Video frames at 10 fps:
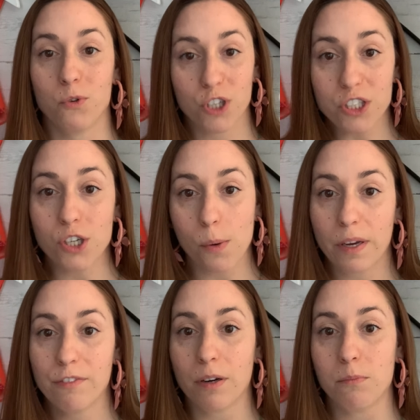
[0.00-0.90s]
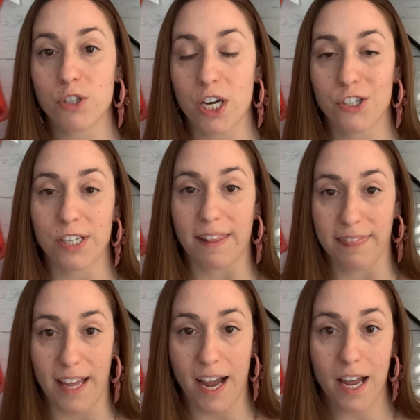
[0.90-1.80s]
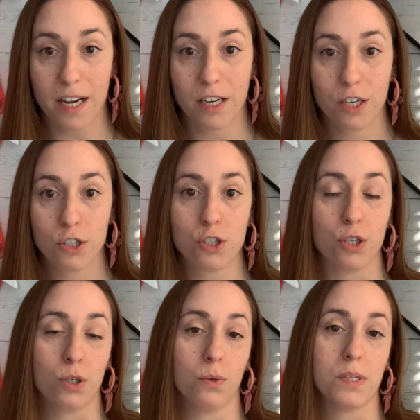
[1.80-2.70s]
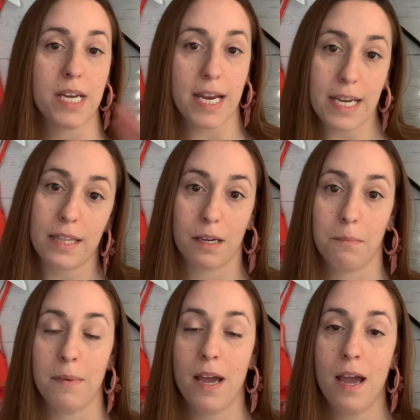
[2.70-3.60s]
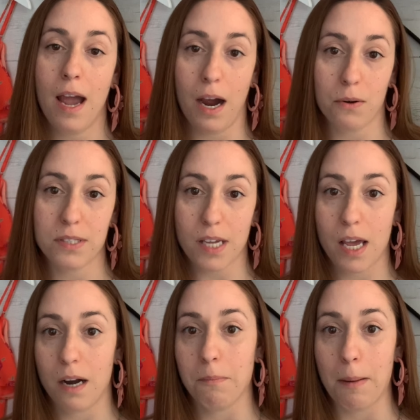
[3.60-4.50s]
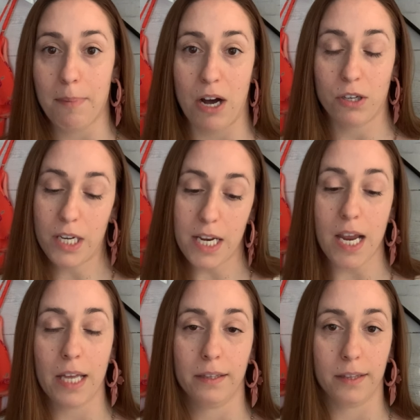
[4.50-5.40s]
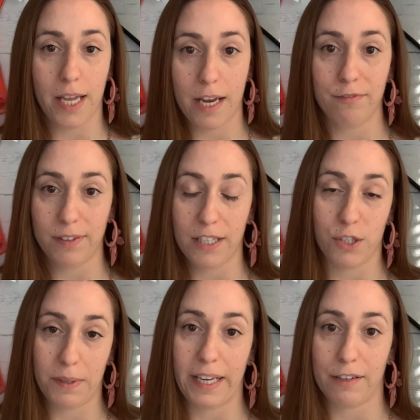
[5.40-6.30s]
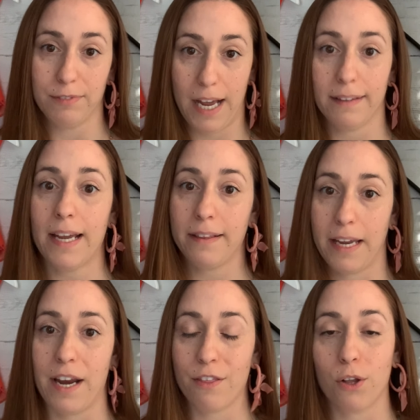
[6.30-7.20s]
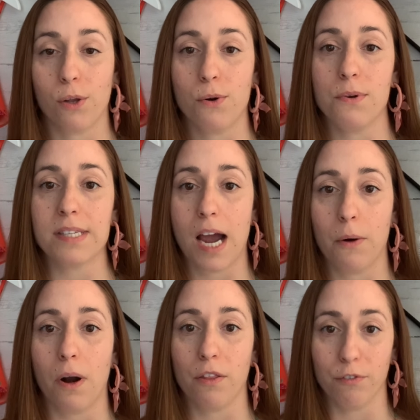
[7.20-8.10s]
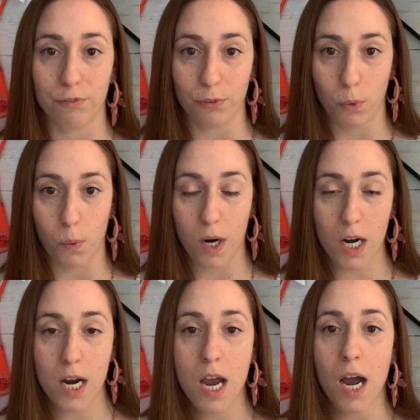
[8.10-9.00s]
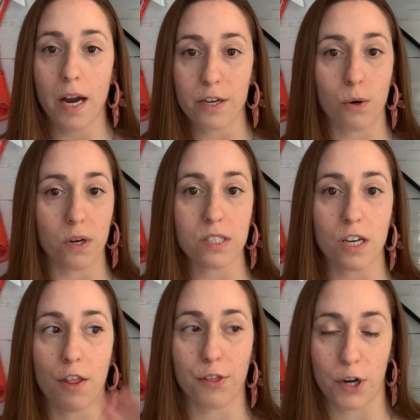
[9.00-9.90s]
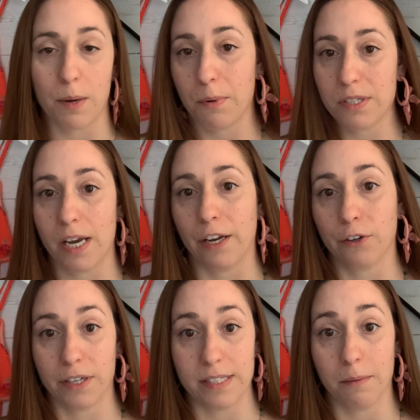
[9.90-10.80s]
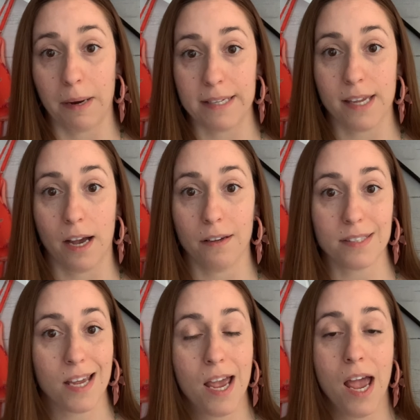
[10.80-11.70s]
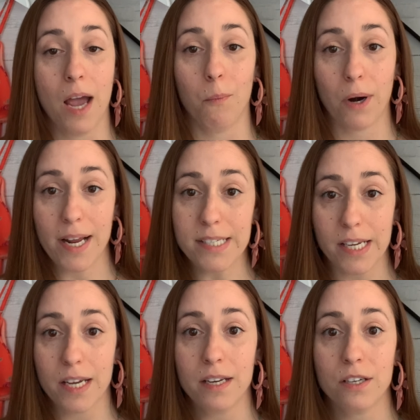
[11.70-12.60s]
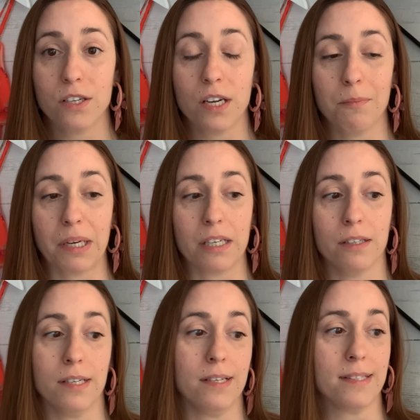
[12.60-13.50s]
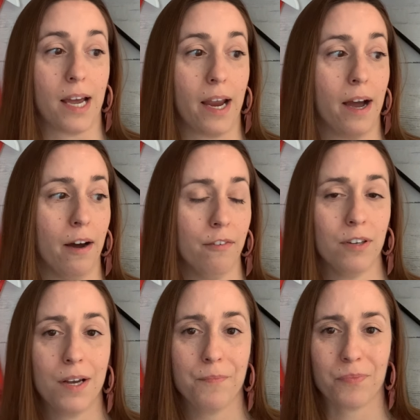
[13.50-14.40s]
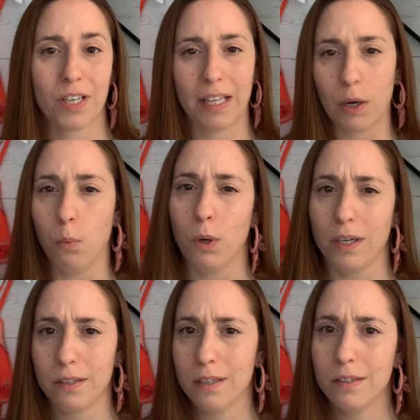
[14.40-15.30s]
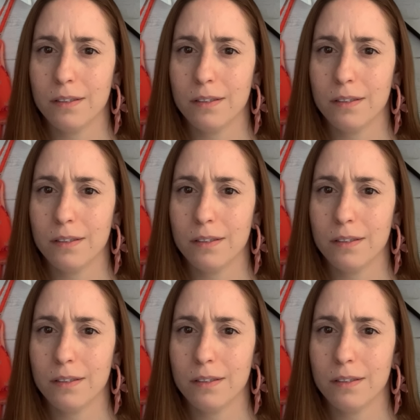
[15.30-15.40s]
Just going from changing that to taking them outside on my balcony and doing like a flat lay, laying the clothes out on the floor, I noticed a 30% increase in my sales. And what I did, because I have like a wood